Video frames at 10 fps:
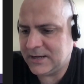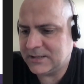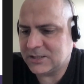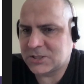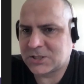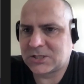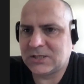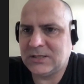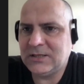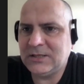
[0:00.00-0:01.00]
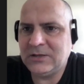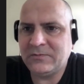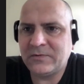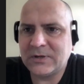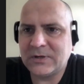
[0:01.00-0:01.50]
And
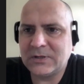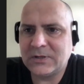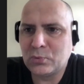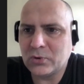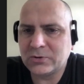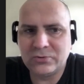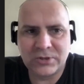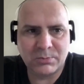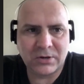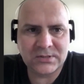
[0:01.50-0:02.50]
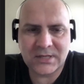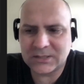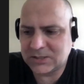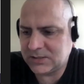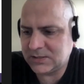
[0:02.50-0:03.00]
even more good about
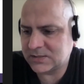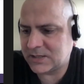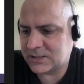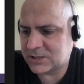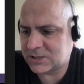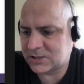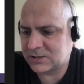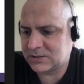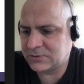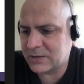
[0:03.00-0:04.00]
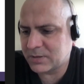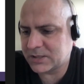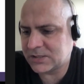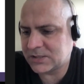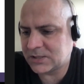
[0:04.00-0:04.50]
that is that the
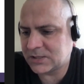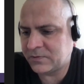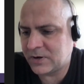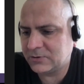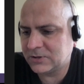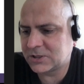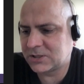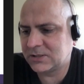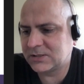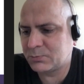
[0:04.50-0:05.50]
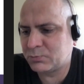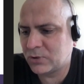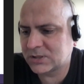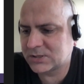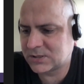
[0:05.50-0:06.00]
libraries that we found
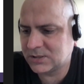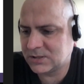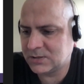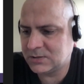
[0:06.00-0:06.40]
supports